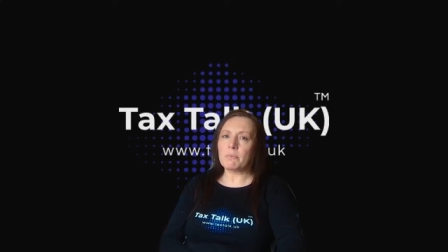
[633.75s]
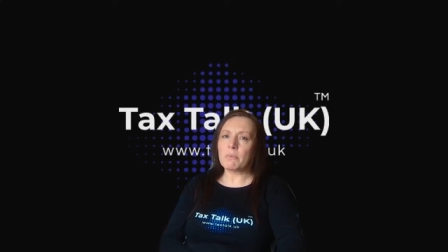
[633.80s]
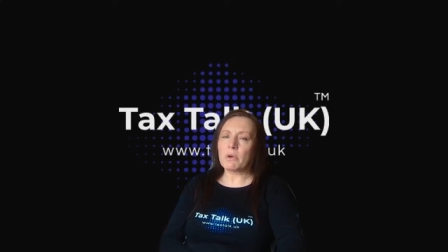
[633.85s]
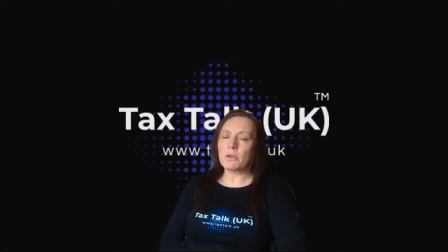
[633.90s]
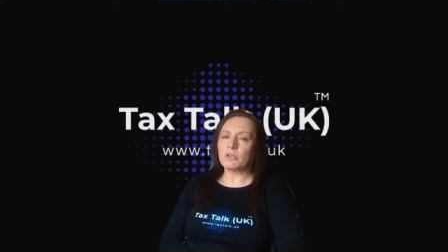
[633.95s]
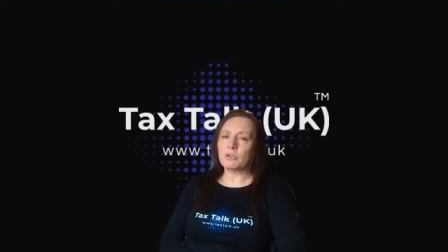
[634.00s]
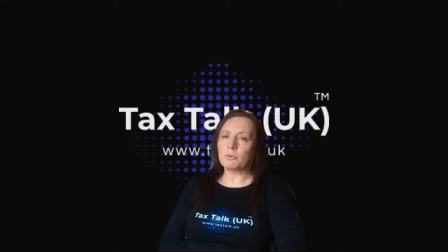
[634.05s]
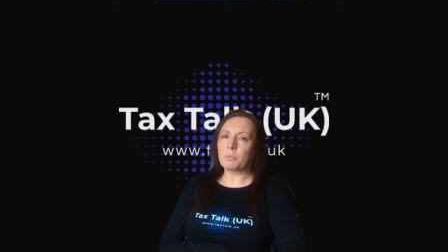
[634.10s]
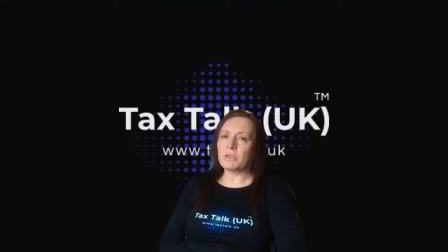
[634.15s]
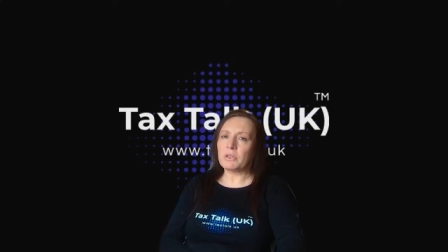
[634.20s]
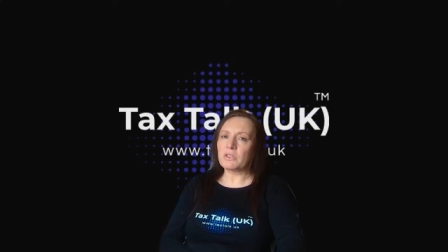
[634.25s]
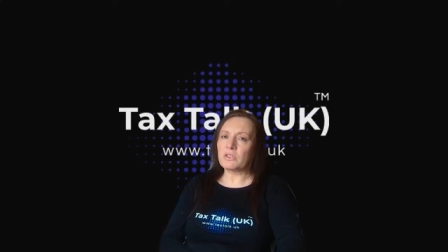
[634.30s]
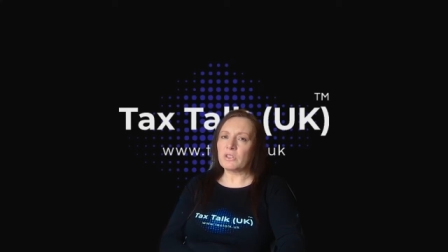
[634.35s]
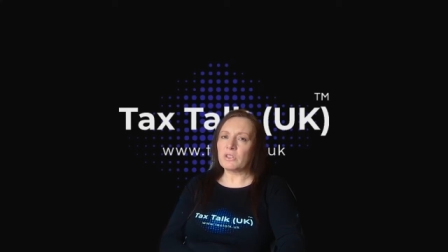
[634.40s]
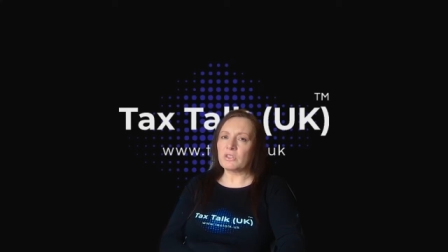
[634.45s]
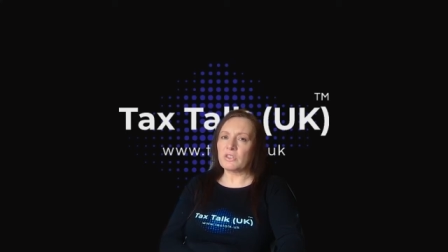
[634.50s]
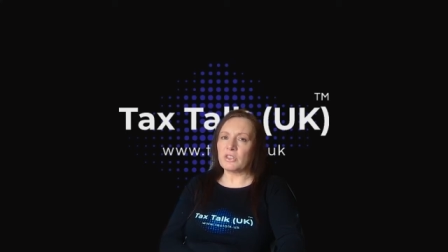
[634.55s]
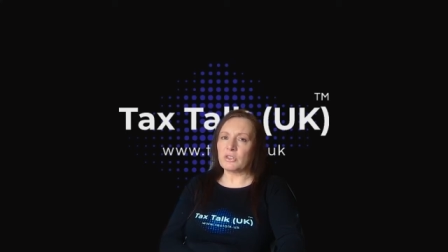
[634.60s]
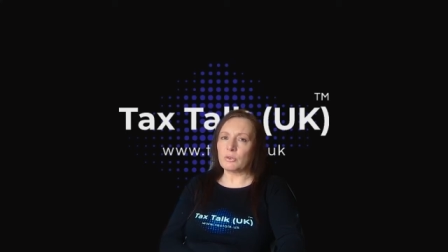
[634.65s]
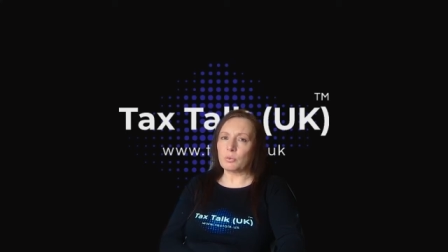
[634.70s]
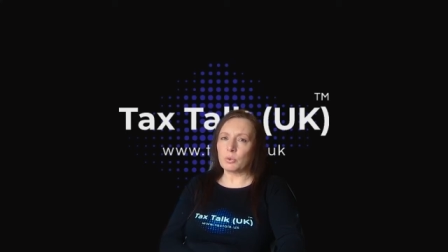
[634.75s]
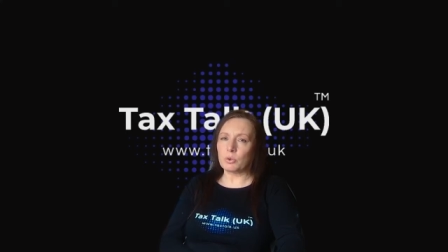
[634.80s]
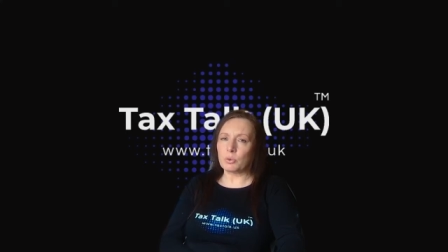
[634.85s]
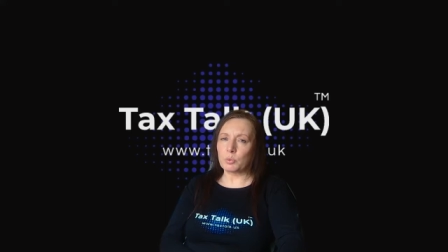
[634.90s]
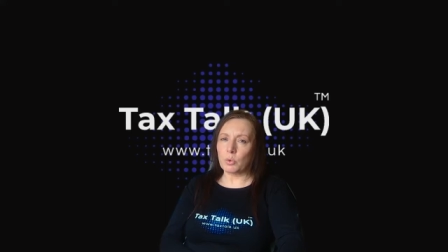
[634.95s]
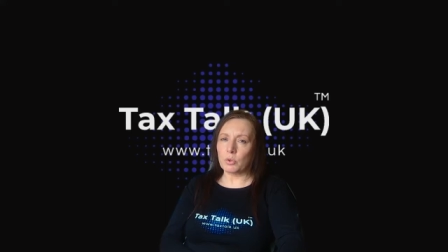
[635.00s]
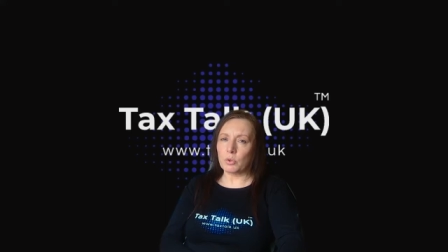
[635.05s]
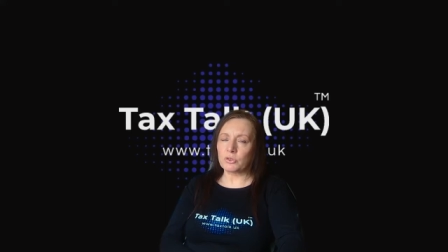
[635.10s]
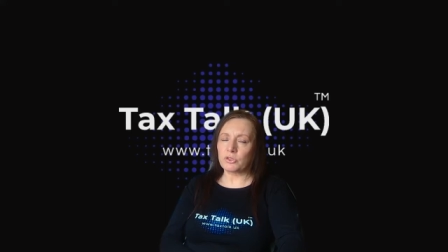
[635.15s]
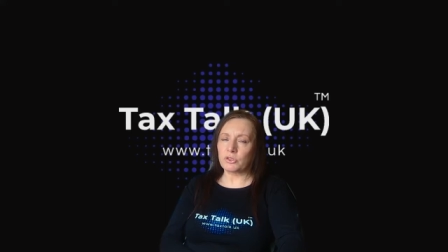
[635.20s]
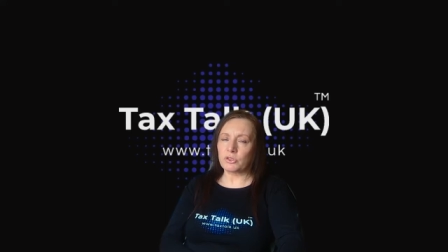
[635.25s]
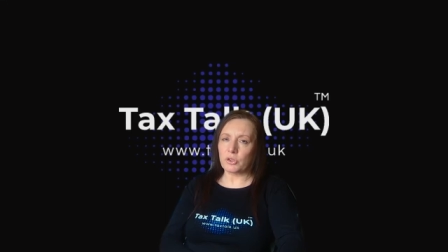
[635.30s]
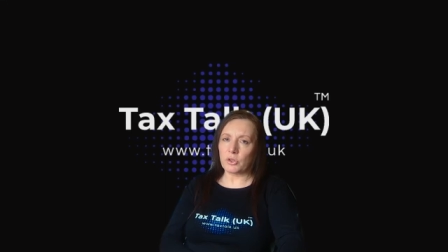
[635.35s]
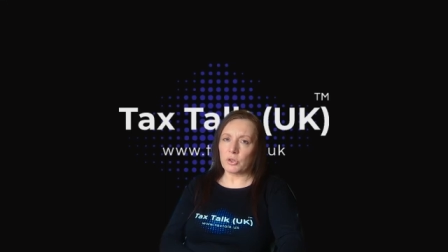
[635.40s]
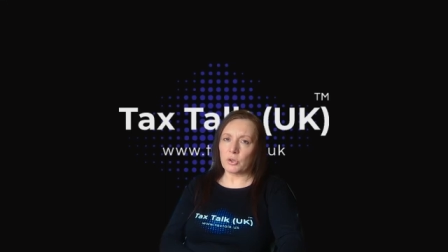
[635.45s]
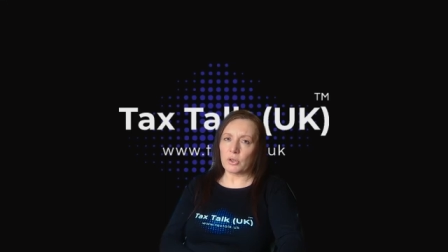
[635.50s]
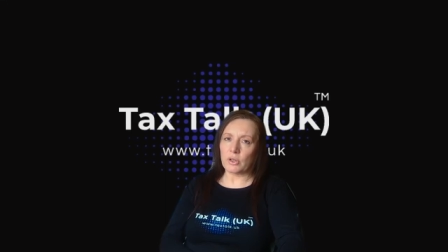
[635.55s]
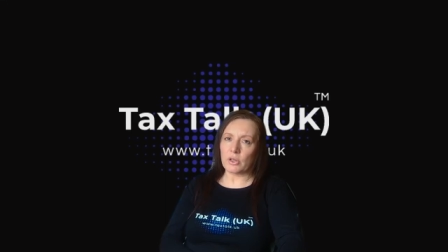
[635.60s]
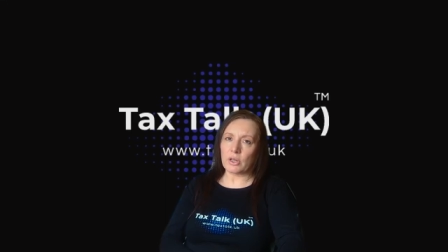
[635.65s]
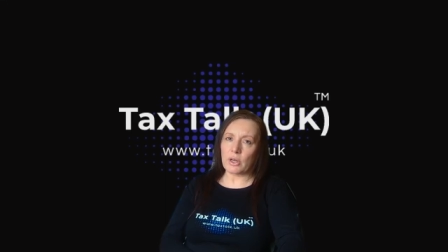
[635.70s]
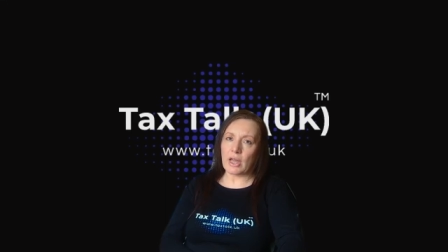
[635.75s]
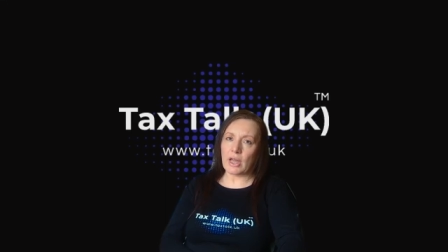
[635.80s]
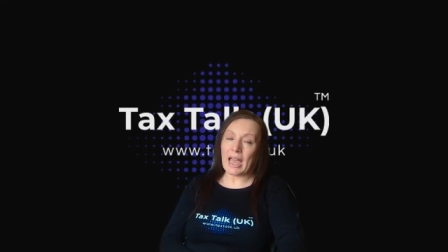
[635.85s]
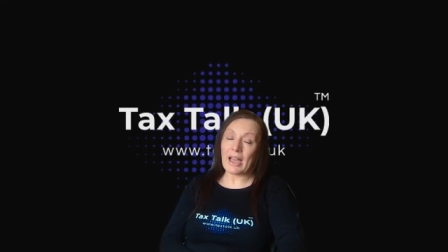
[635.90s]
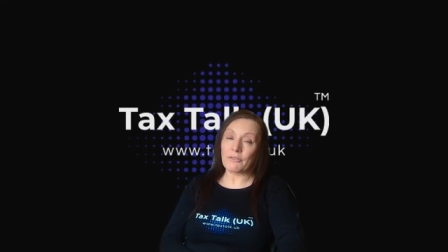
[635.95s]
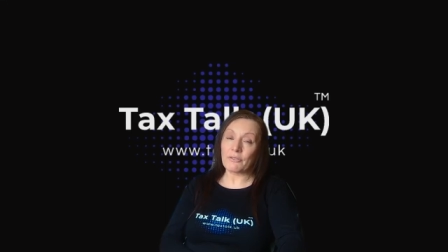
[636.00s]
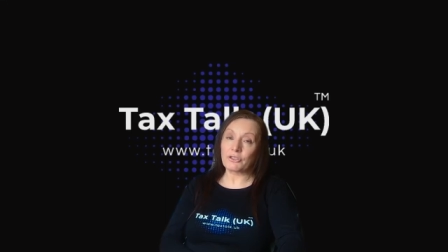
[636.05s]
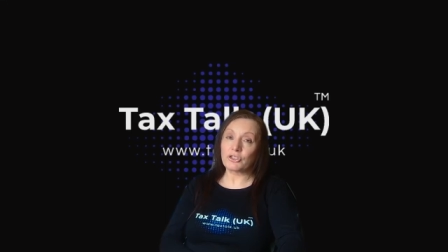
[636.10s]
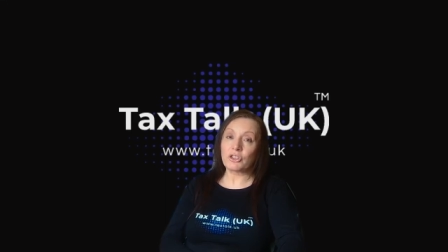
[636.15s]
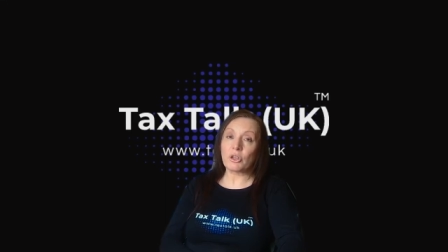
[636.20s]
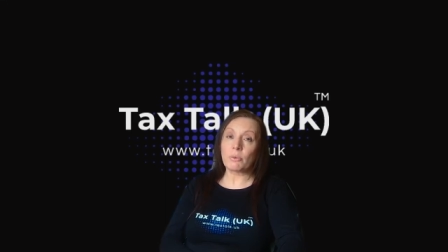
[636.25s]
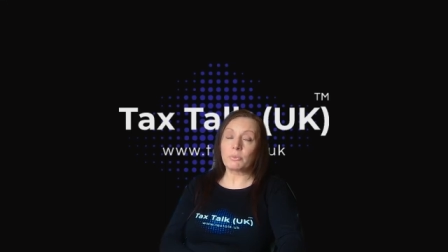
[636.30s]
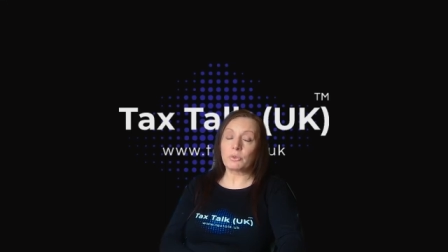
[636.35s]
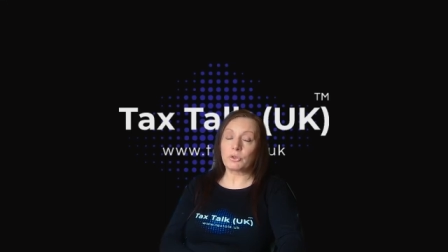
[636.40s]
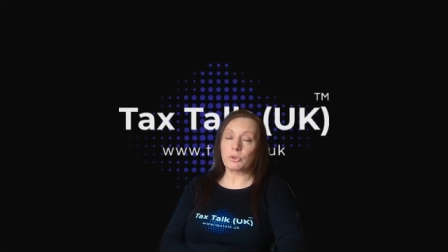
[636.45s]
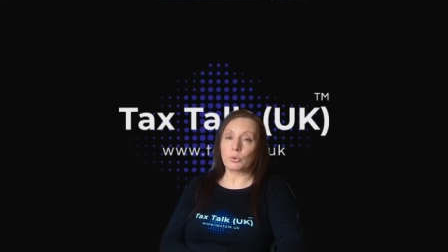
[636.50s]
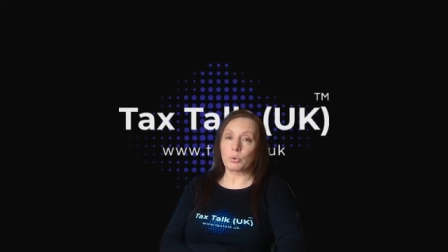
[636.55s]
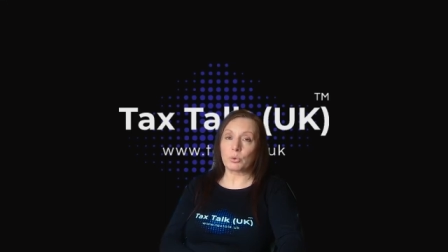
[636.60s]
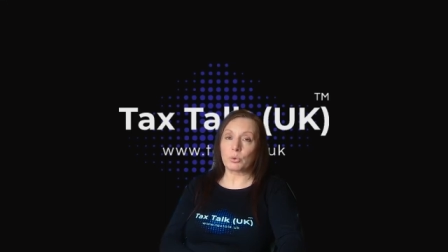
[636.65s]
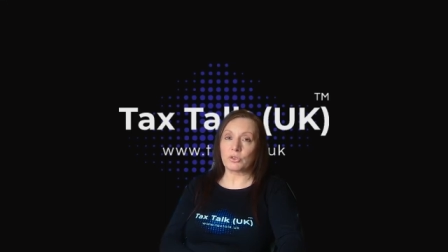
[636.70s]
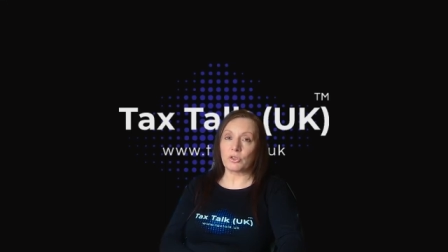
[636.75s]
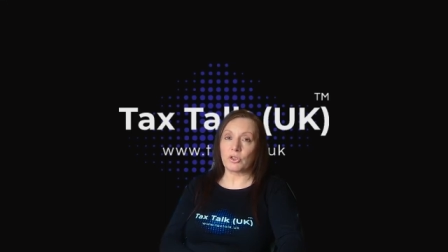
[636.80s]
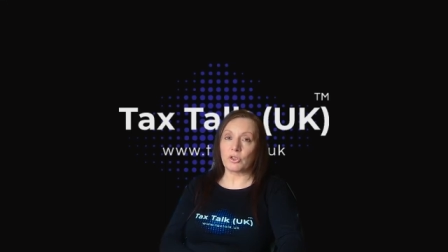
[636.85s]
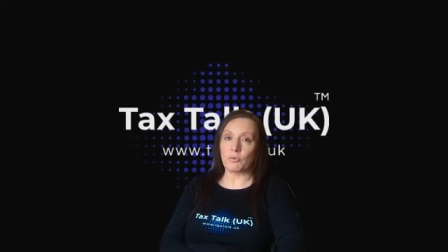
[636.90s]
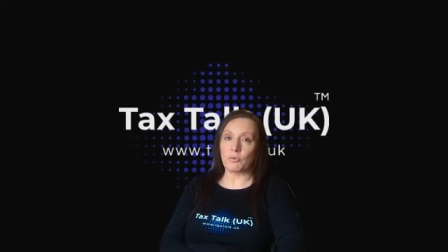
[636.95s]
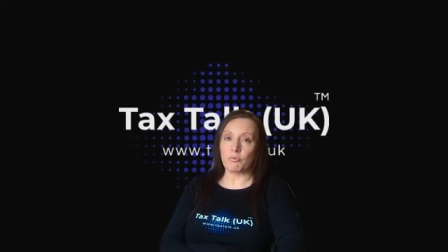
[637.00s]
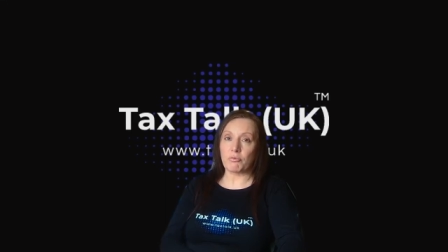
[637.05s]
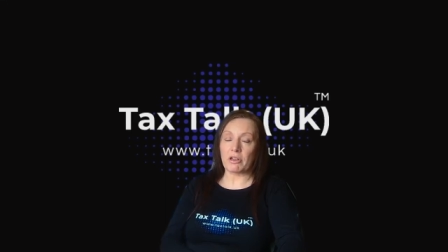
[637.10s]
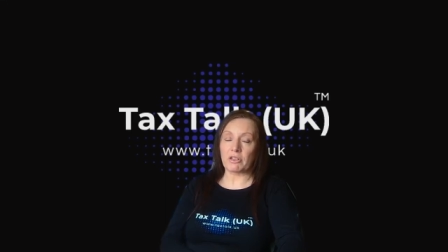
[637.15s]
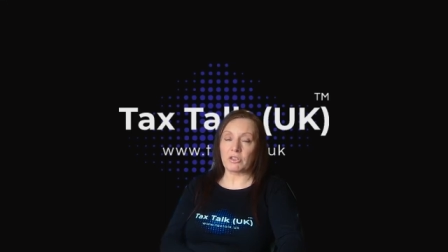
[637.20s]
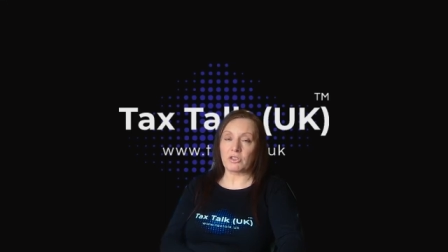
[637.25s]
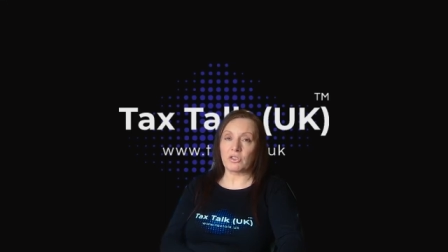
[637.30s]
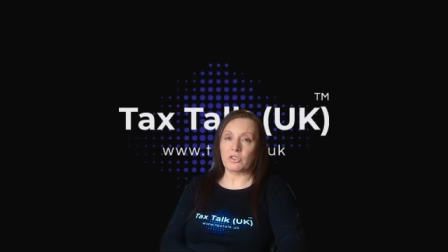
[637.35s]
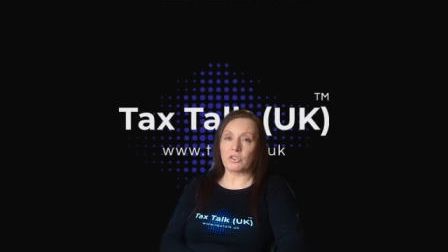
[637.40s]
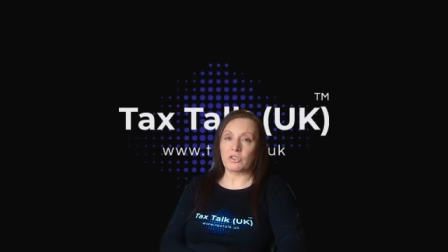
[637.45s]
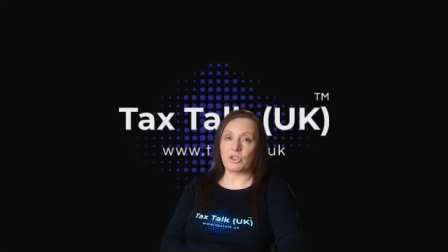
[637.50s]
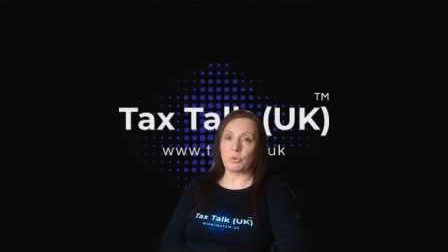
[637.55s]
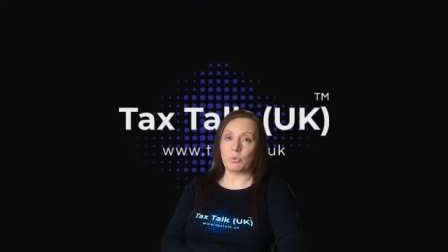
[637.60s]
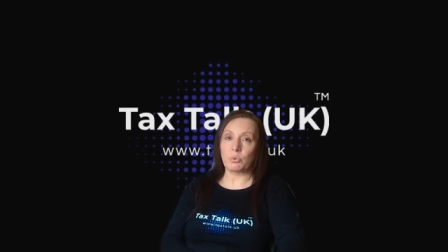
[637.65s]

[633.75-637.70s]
most businesses would want to have some sort of presence.